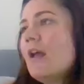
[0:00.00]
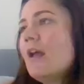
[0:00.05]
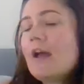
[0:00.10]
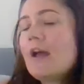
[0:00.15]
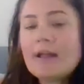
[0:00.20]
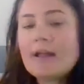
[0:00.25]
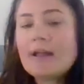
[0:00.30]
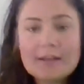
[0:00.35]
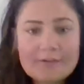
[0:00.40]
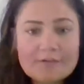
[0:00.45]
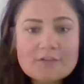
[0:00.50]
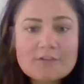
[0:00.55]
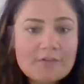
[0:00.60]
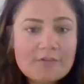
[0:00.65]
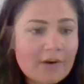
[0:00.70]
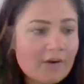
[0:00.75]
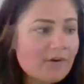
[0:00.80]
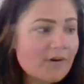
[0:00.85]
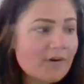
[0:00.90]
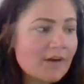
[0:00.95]
I lived a
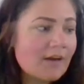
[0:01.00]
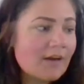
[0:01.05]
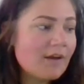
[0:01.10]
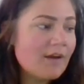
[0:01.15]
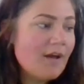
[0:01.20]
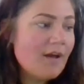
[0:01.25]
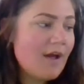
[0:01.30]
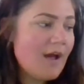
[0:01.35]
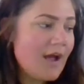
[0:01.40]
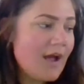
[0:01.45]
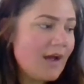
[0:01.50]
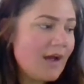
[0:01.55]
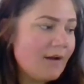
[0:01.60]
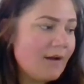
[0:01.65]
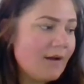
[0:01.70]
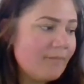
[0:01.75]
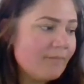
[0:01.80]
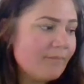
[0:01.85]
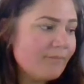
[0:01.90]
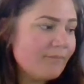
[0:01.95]
very,
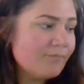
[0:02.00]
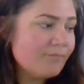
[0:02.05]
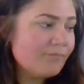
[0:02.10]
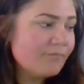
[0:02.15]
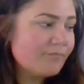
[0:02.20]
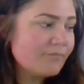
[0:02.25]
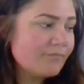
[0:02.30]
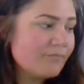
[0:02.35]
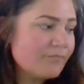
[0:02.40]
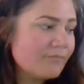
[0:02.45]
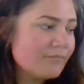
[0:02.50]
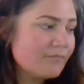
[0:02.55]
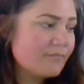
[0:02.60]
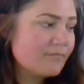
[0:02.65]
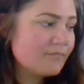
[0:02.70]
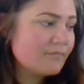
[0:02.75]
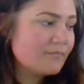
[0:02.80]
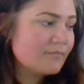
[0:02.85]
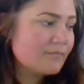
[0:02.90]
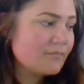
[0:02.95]
I
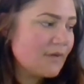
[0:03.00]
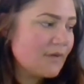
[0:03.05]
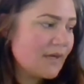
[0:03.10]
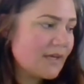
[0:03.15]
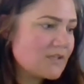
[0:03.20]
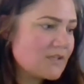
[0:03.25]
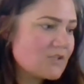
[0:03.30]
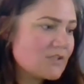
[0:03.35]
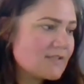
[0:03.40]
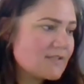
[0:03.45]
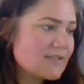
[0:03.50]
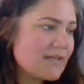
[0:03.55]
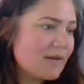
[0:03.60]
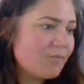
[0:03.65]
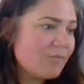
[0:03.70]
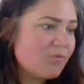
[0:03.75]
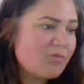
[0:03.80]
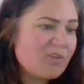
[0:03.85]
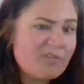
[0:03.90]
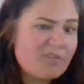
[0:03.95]
guess you'd say,
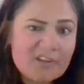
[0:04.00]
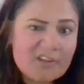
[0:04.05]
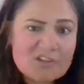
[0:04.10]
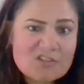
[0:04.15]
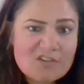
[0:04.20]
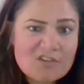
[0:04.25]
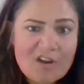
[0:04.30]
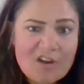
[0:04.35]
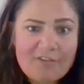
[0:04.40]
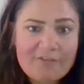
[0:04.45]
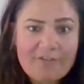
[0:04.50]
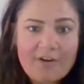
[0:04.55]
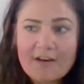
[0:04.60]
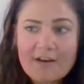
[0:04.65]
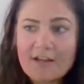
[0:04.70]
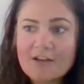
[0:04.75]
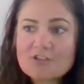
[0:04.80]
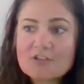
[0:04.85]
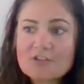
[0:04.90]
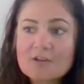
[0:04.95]
privileged life
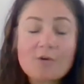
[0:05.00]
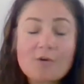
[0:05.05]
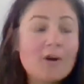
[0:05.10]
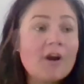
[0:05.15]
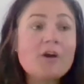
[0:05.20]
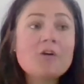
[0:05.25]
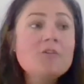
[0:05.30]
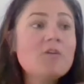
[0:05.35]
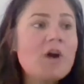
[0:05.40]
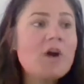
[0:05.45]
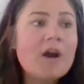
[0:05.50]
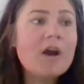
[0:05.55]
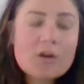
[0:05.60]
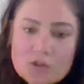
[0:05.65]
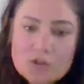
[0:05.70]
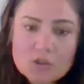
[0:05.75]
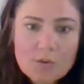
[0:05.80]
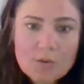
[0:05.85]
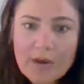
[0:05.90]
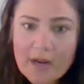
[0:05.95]
financially, where I
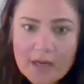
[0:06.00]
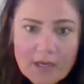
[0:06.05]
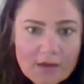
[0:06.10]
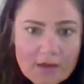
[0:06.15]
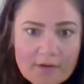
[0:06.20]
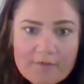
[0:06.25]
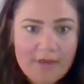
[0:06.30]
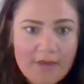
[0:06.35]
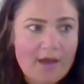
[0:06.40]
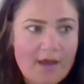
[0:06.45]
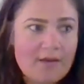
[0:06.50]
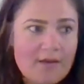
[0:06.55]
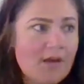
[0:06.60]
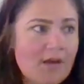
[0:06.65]
could do any of that.